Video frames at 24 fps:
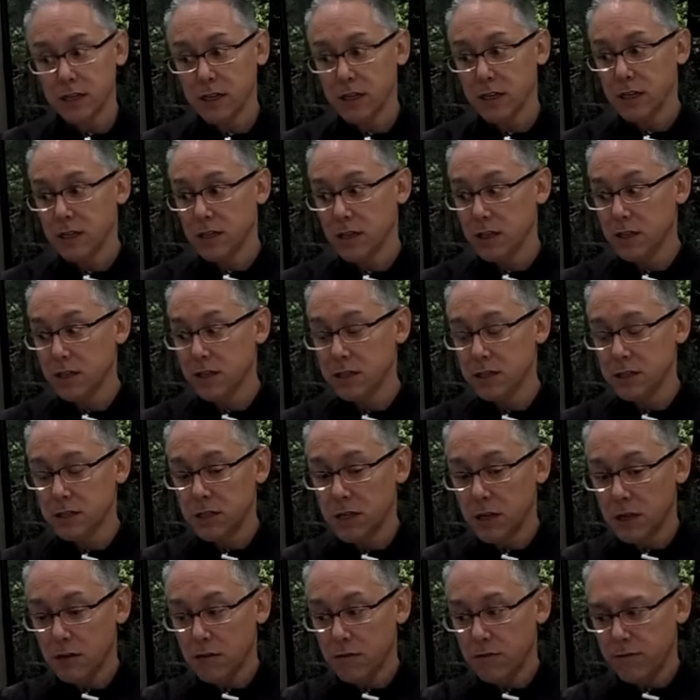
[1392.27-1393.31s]
It is
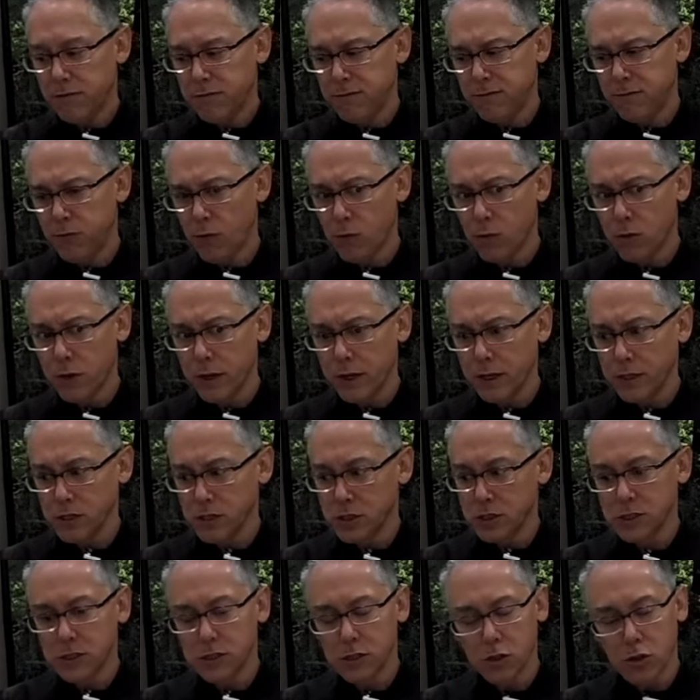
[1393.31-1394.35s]
four
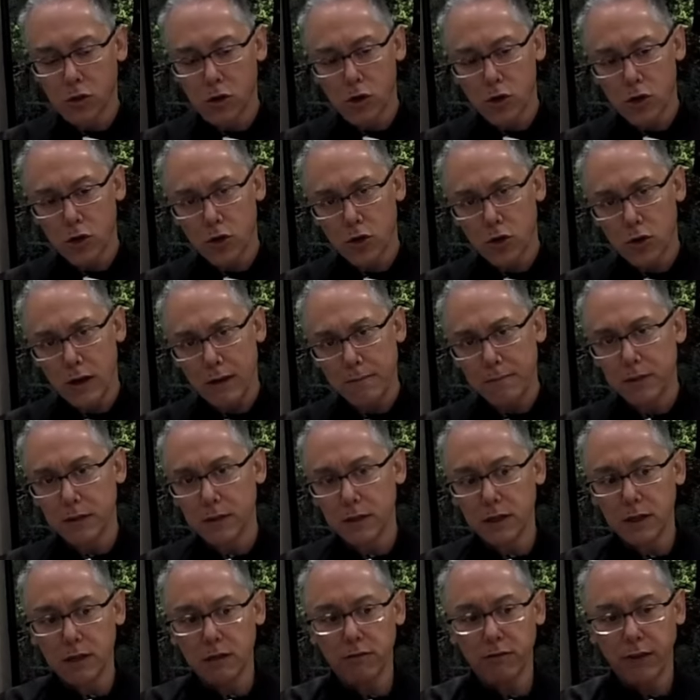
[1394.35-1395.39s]
inches longer, I
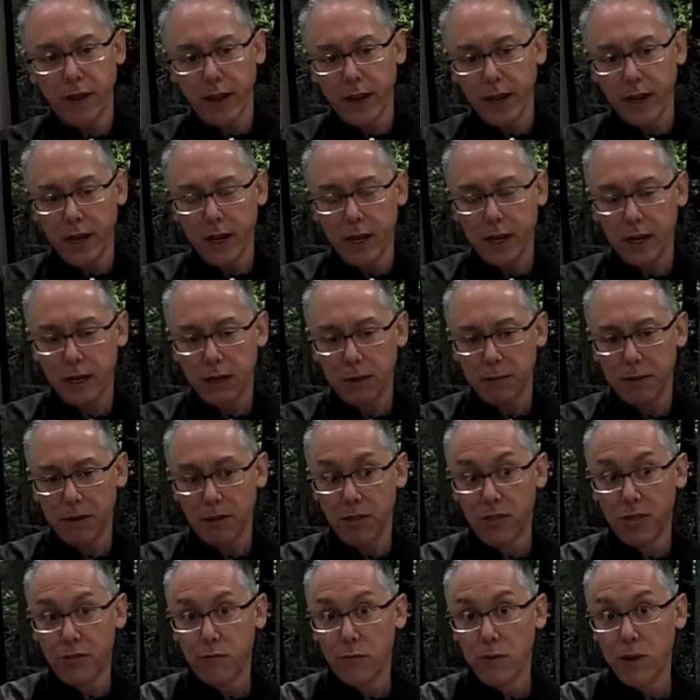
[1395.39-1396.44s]
believe, and about
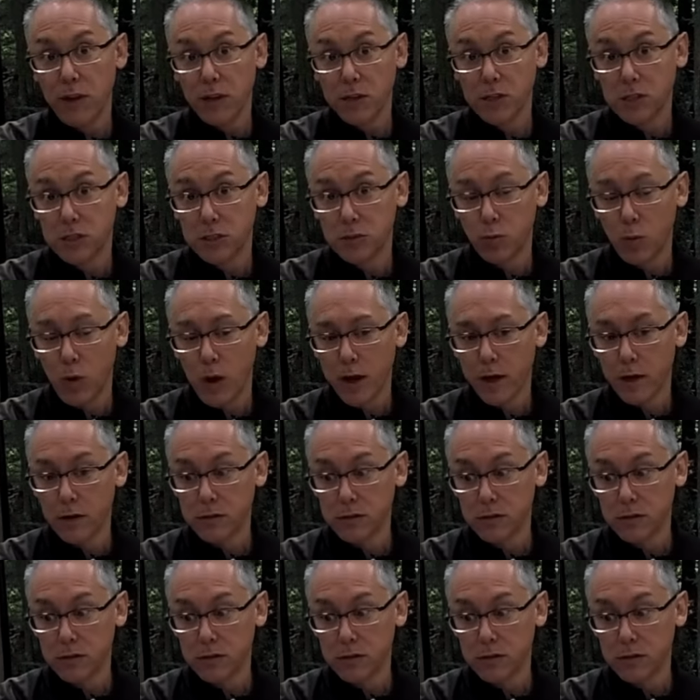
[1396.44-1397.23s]
three inches wider.